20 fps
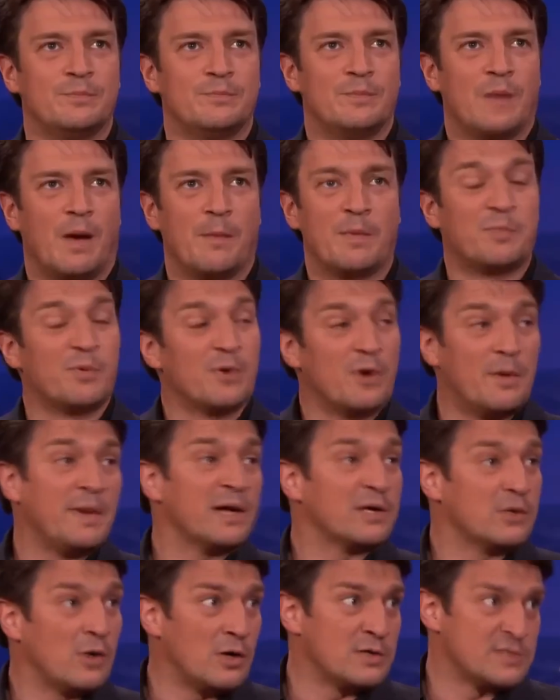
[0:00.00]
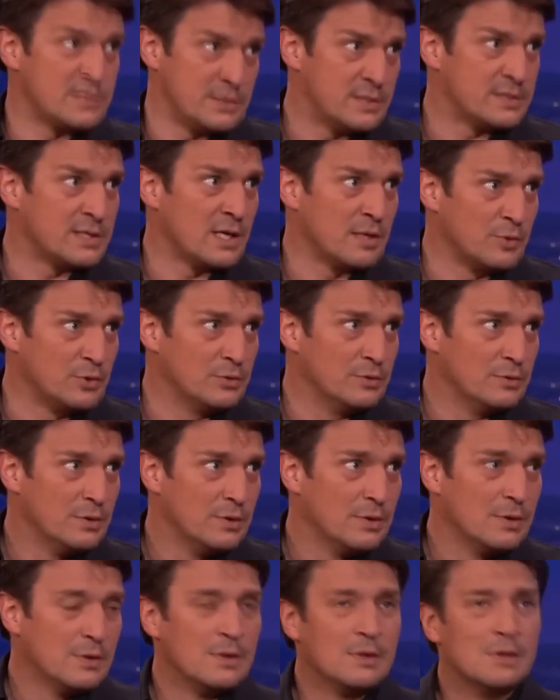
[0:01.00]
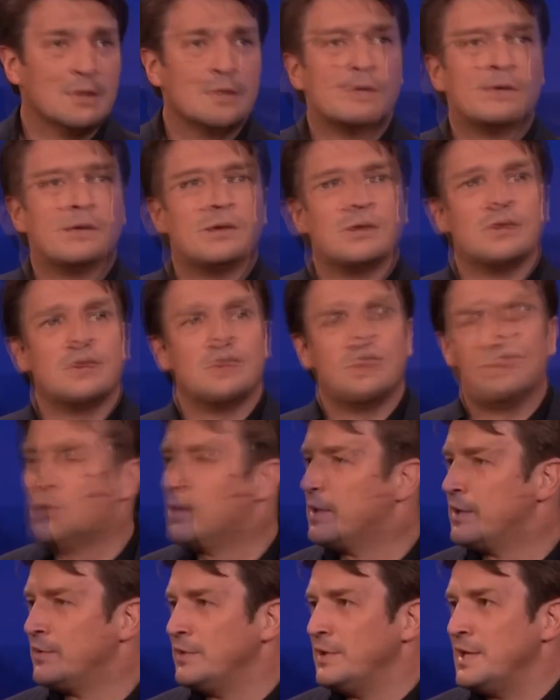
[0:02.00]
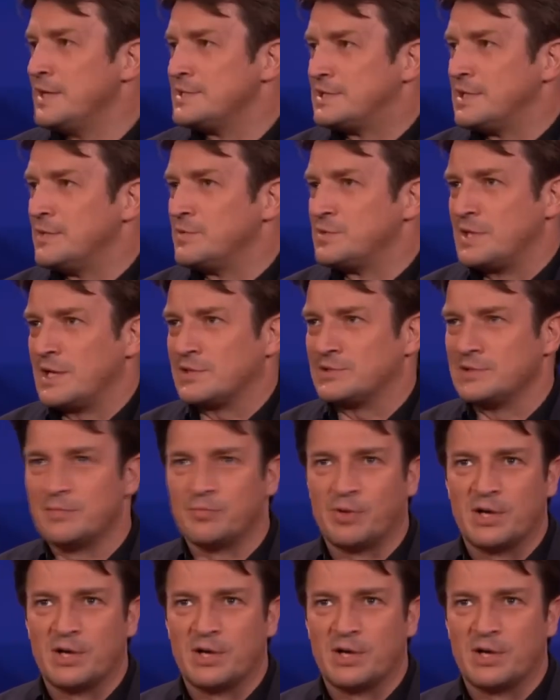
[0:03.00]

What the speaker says: Jimmy, Perry, they matter again. Each character feels